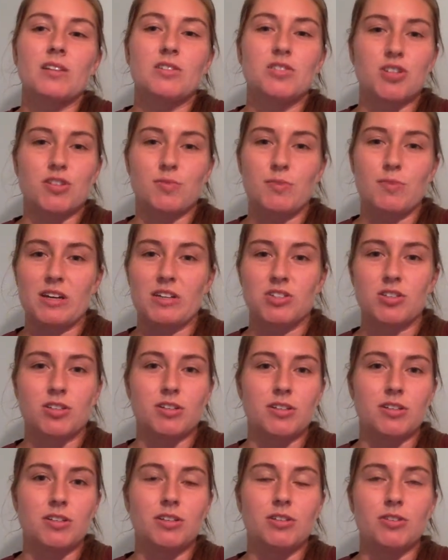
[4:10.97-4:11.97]
Just make sure
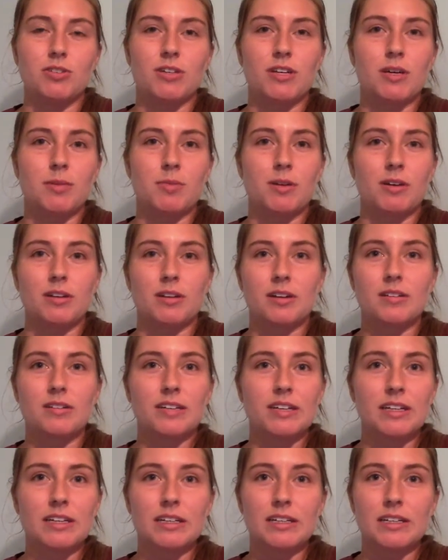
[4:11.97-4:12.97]
you keep it
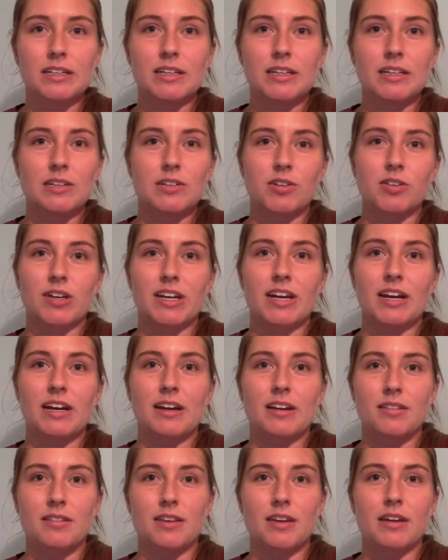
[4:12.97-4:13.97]
clean and don't get
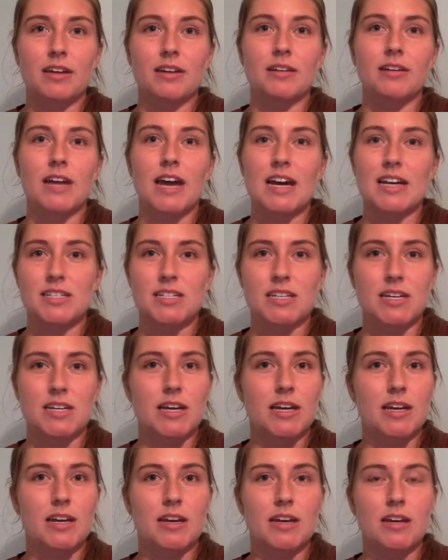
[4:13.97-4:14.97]
anything nasty
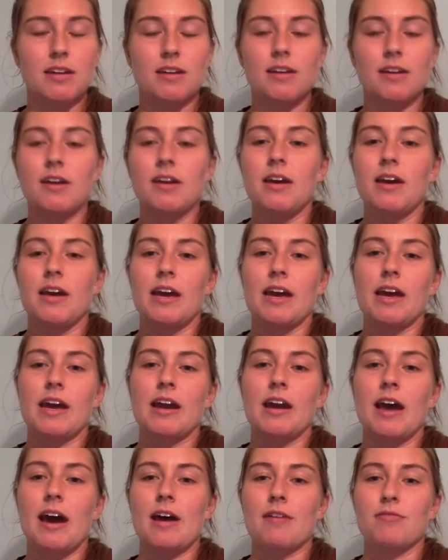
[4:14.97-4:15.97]
in it.
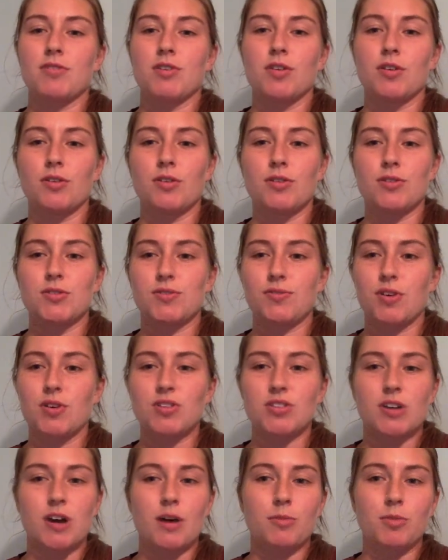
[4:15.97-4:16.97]
And after those
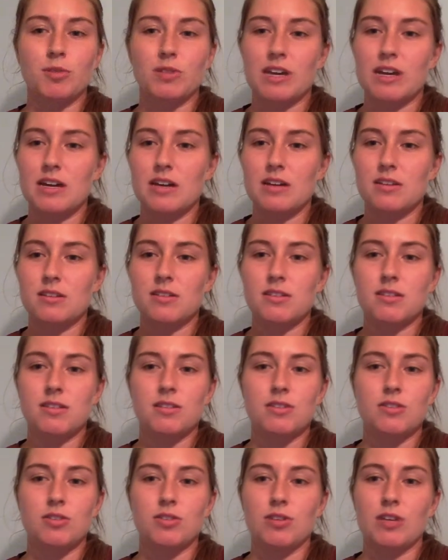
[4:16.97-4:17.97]
first couple days,
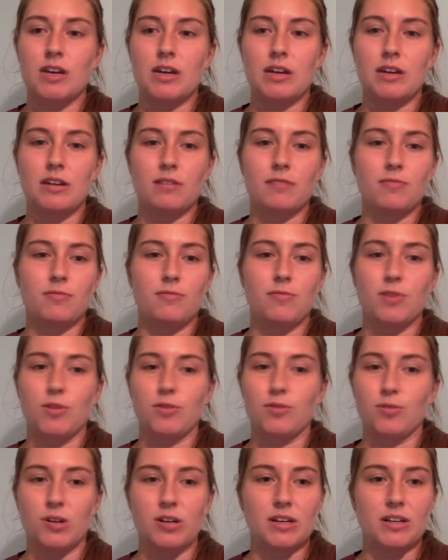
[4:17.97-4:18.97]
you can feel
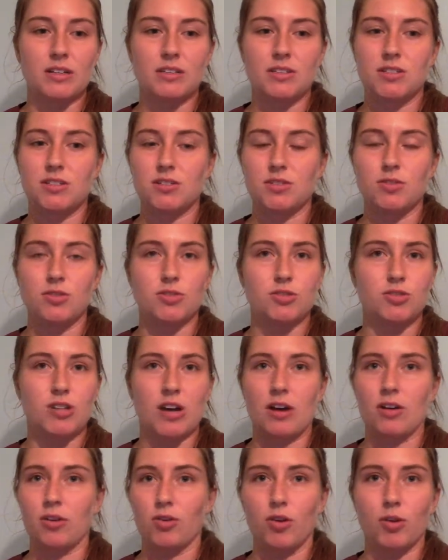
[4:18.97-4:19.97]
free to
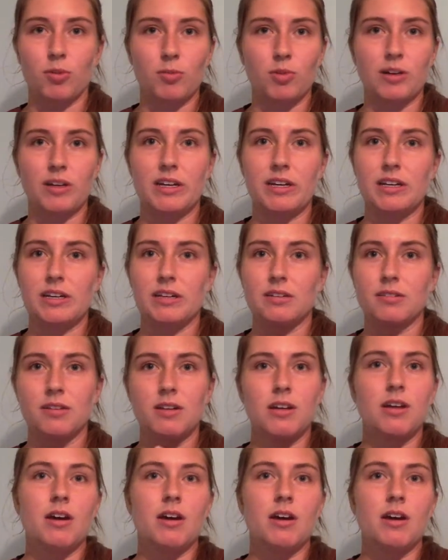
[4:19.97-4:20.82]
shower normally.